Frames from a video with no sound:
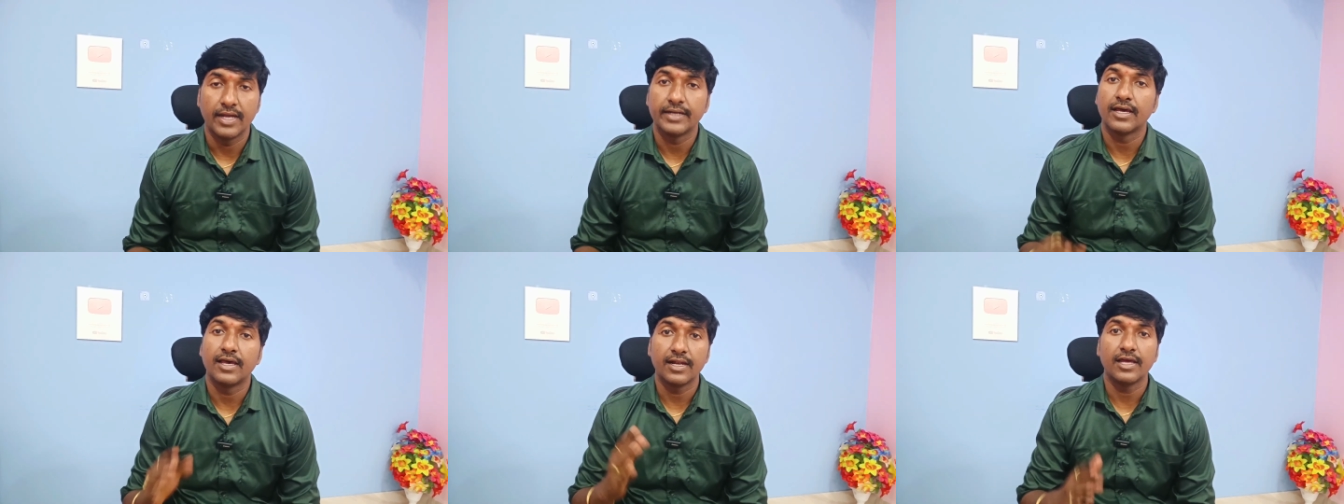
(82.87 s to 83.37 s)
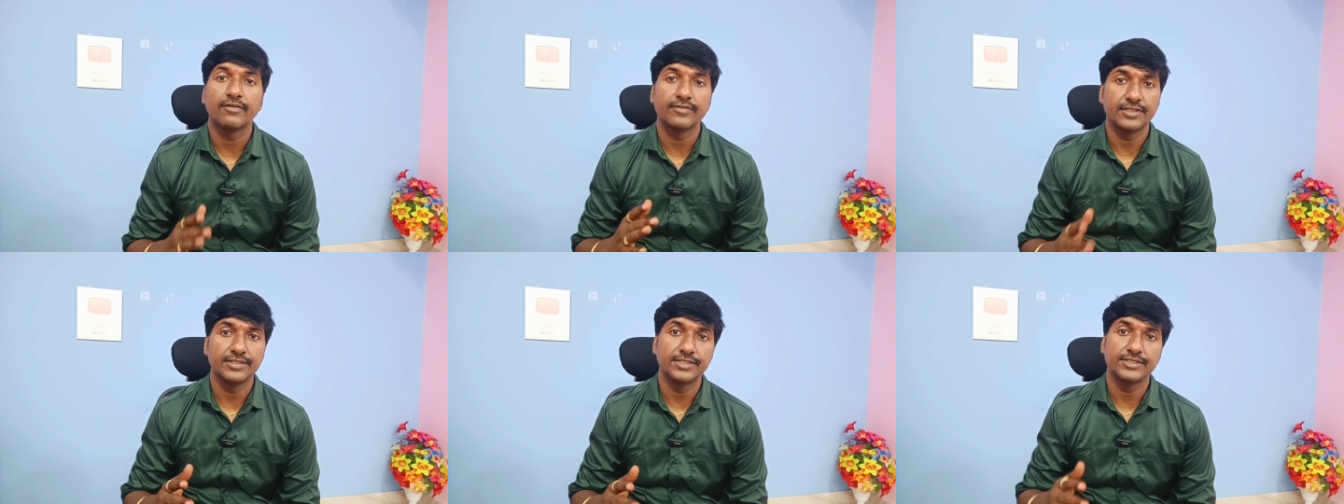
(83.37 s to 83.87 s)
And
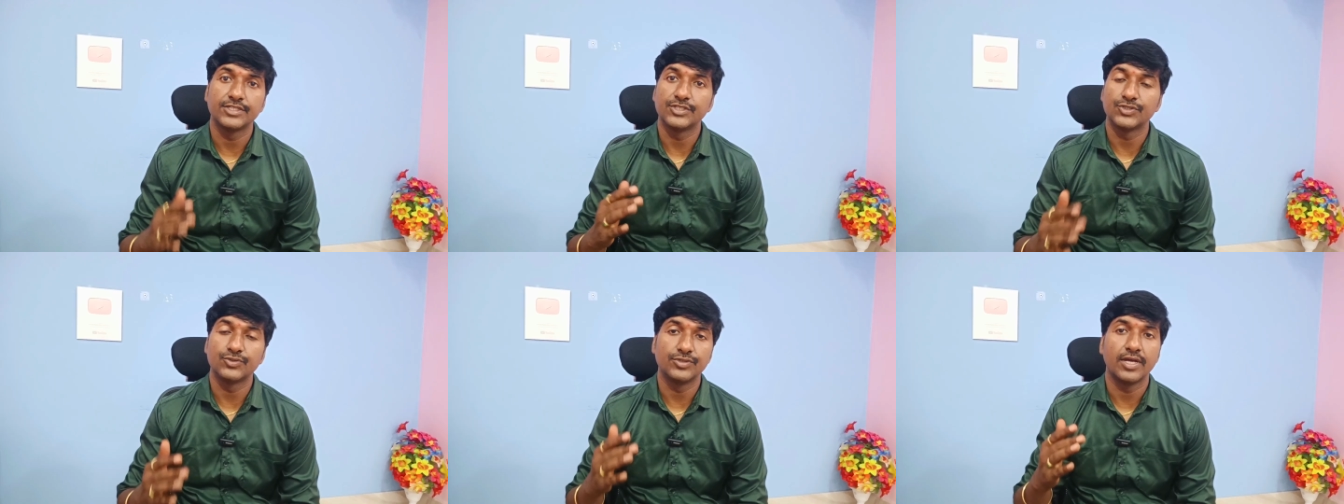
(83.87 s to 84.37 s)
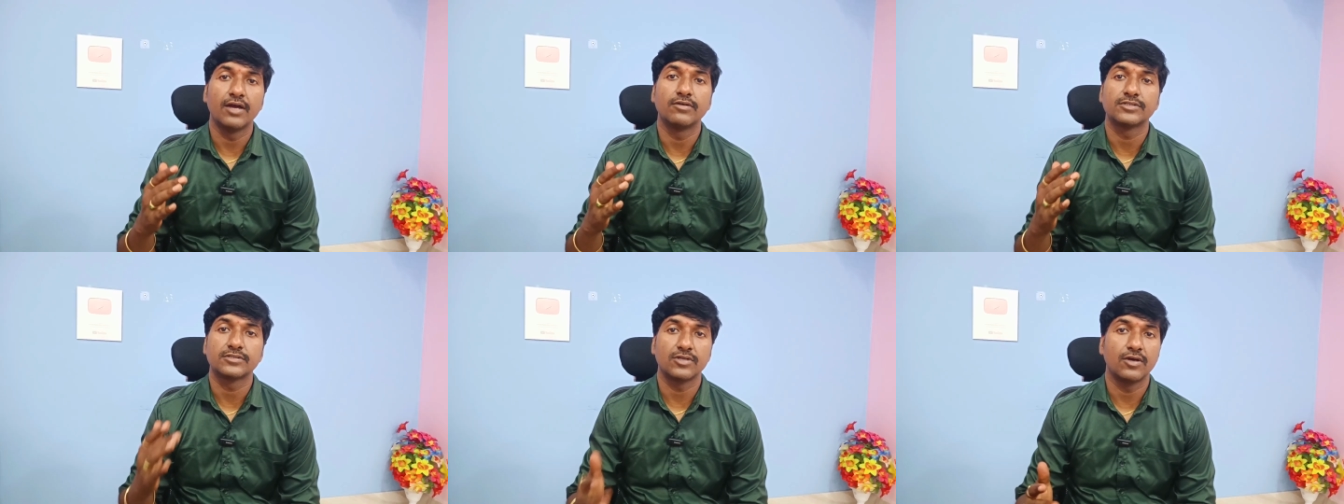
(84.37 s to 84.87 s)
along with this, you should
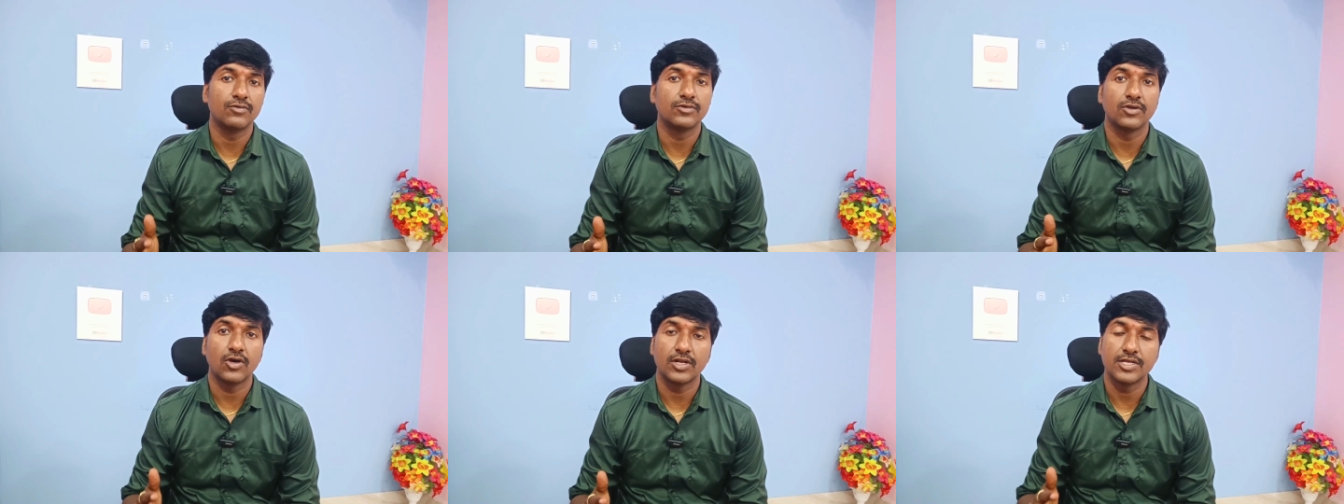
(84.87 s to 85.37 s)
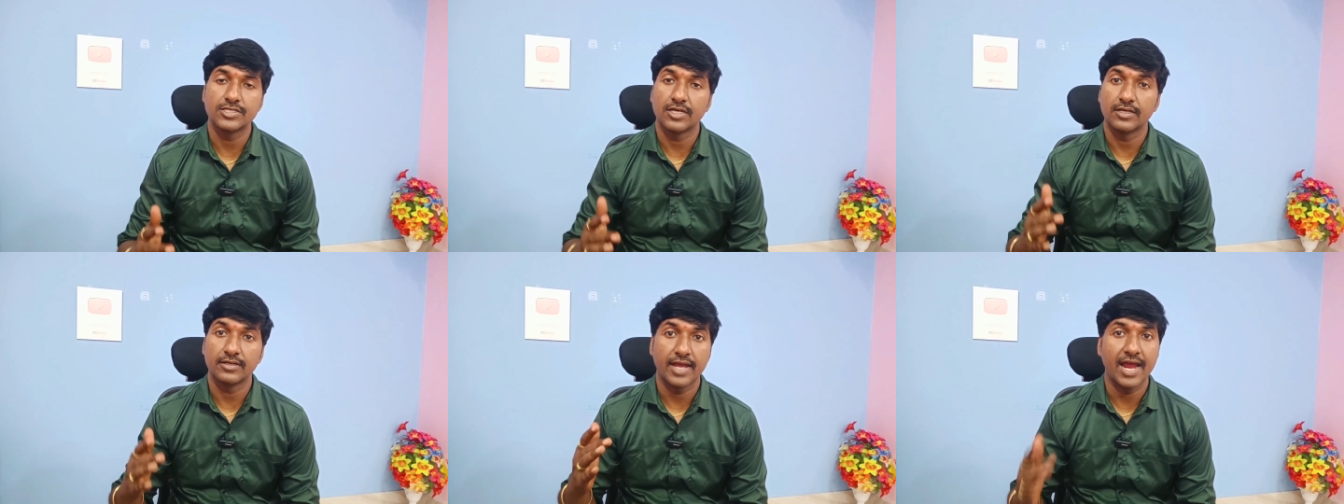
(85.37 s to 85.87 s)
have sound knowledge
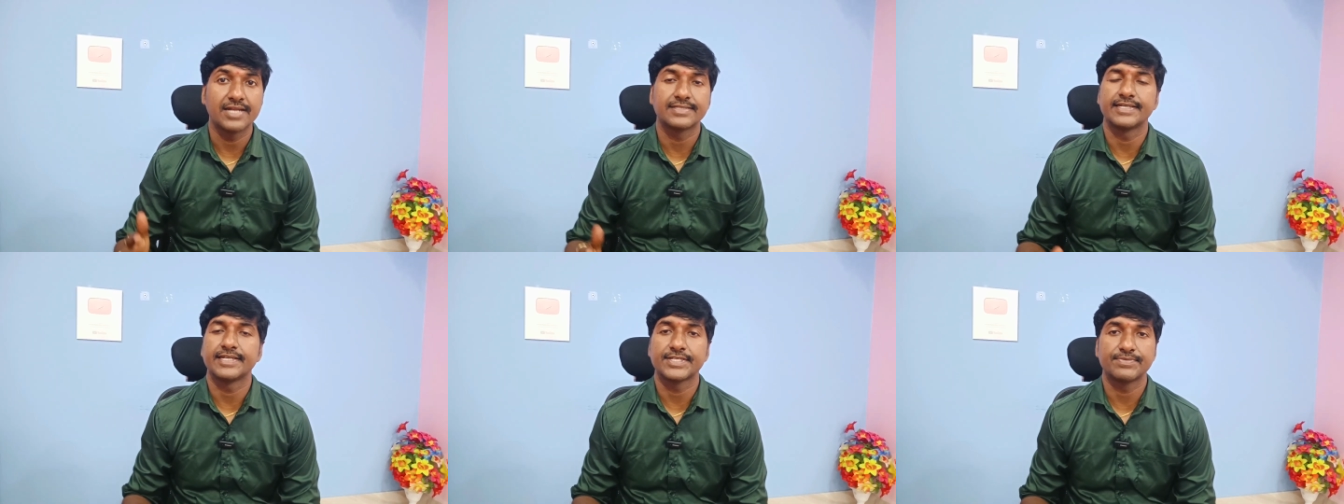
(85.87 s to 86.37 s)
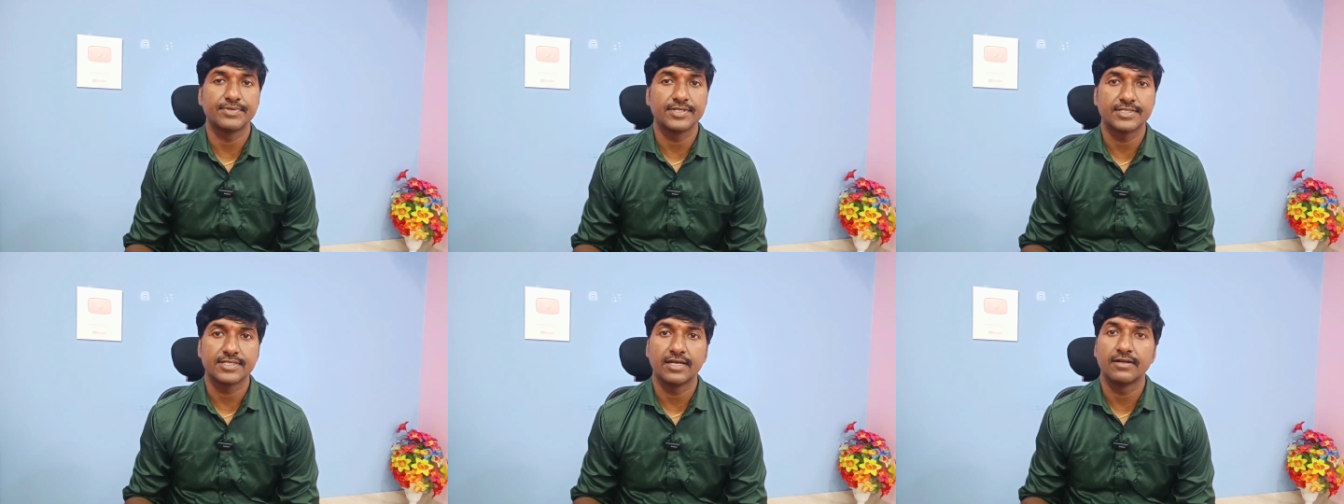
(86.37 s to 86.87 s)
or hands-on
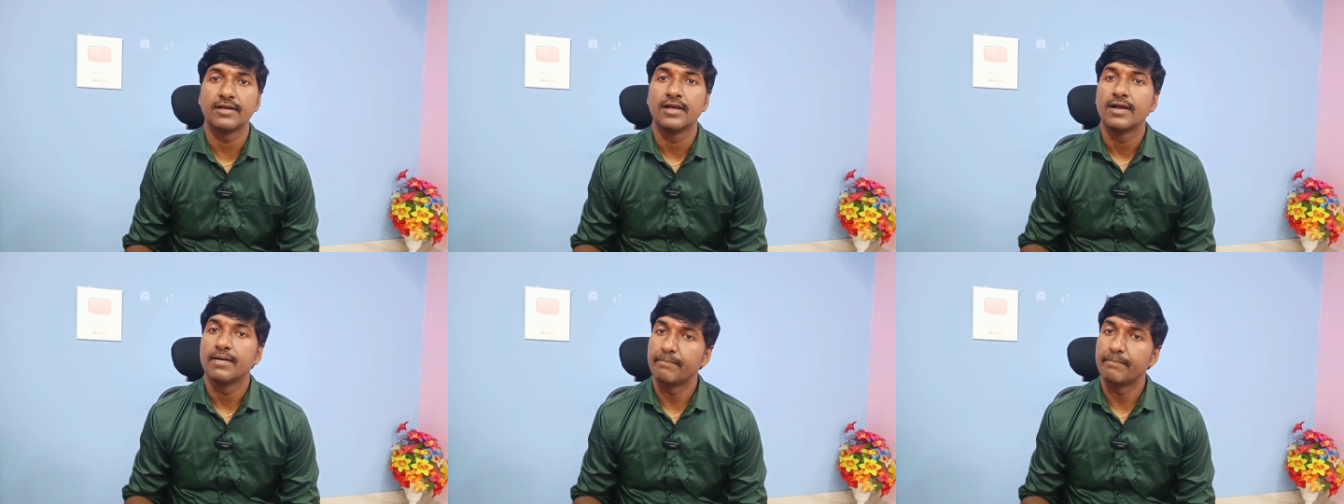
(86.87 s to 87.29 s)
experience on